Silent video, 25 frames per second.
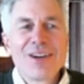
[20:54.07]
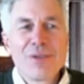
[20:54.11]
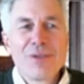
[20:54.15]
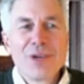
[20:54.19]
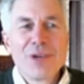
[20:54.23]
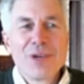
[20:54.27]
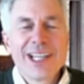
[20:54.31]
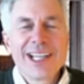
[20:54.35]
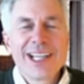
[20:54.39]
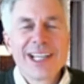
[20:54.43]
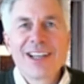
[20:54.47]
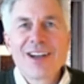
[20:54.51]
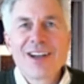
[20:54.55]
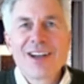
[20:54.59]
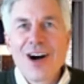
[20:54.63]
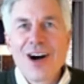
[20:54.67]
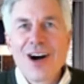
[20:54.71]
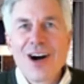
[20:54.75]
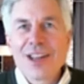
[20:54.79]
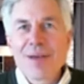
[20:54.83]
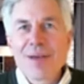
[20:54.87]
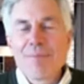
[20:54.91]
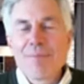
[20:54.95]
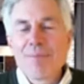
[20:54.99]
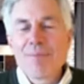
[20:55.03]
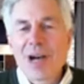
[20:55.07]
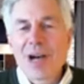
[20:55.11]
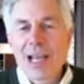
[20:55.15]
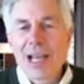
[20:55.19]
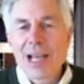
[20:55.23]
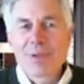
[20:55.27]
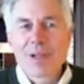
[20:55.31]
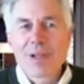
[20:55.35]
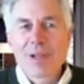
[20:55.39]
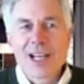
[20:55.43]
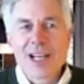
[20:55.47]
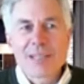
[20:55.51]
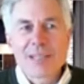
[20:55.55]
we didn't call them
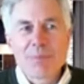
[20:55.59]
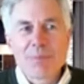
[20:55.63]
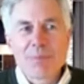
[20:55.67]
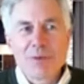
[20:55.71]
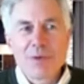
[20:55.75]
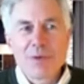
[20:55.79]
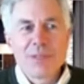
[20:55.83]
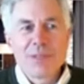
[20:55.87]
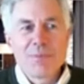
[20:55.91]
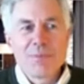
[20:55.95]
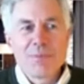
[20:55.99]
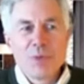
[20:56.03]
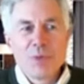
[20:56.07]
pipelines, but we